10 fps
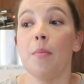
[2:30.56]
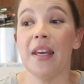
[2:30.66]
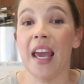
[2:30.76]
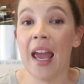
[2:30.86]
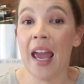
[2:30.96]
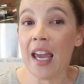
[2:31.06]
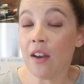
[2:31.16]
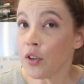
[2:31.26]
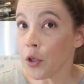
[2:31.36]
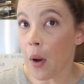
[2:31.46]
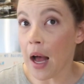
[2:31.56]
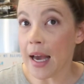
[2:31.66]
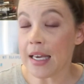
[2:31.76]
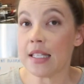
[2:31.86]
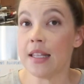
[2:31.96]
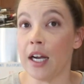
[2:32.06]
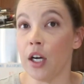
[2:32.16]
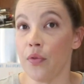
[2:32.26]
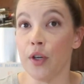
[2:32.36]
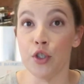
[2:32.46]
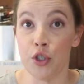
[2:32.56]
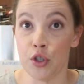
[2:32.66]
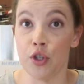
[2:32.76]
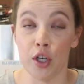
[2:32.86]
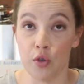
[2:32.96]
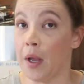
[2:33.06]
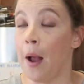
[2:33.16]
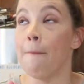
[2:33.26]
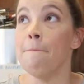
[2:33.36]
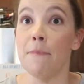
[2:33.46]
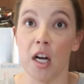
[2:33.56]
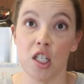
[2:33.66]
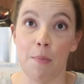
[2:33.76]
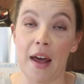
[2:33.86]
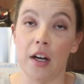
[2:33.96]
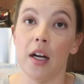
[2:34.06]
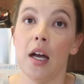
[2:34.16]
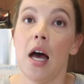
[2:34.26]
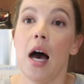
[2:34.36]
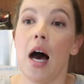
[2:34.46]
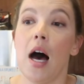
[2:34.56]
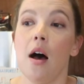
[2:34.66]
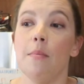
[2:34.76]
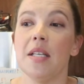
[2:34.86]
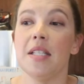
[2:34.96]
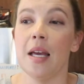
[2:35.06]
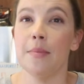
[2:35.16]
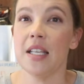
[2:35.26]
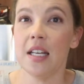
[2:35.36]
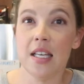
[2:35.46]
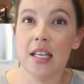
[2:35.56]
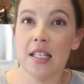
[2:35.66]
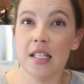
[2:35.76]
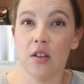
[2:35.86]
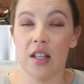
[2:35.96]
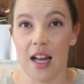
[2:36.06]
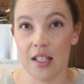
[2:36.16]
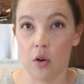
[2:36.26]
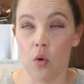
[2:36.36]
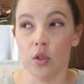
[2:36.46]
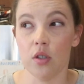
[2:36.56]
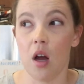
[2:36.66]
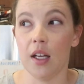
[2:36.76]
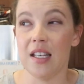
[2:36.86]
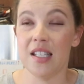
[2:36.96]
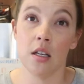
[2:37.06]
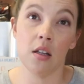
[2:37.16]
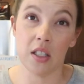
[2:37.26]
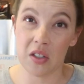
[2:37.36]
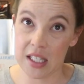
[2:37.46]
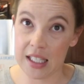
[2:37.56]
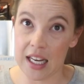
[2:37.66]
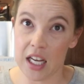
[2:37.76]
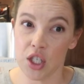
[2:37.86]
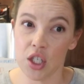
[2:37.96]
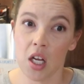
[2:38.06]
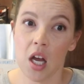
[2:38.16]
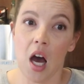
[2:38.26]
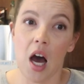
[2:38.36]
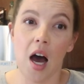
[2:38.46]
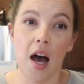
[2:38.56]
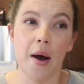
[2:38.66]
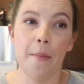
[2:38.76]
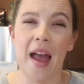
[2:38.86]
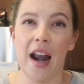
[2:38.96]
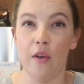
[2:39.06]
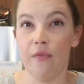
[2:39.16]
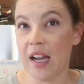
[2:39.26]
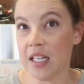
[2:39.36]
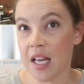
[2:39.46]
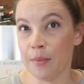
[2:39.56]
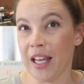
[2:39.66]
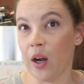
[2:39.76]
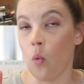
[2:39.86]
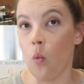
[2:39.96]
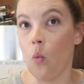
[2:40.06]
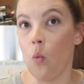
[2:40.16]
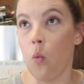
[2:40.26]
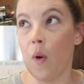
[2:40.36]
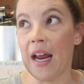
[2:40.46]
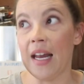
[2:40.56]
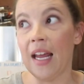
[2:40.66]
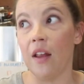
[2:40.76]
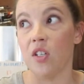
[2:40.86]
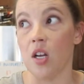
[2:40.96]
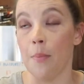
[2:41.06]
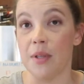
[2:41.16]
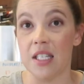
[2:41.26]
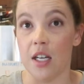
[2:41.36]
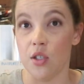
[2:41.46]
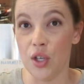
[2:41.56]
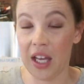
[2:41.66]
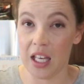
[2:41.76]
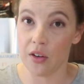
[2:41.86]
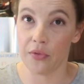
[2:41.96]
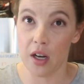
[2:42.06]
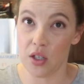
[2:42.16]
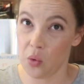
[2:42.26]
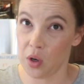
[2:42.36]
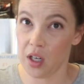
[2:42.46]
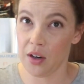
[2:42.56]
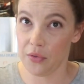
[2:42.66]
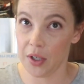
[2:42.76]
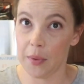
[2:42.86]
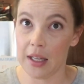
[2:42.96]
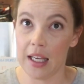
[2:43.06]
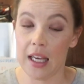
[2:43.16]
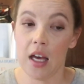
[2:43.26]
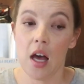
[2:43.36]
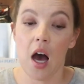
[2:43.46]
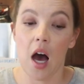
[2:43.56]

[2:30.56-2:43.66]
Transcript: behavior-wise, they're doing much better. Samson is, that's our older dog, he's still a little skittish, and I find him like waiting at the top of the stairs looking at the front door frequently,